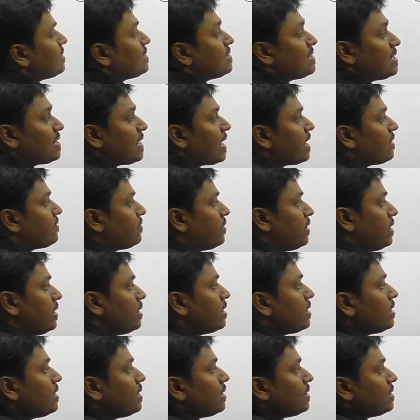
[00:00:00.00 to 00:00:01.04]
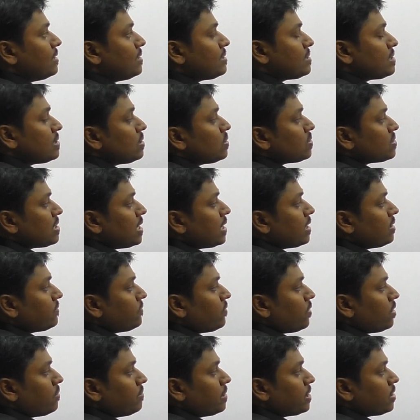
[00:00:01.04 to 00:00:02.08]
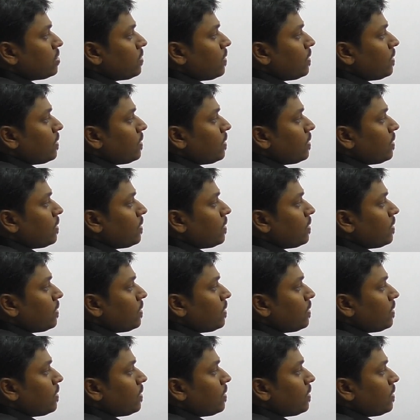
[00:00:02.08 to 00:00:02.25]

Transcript: listen carefully. This looks like a format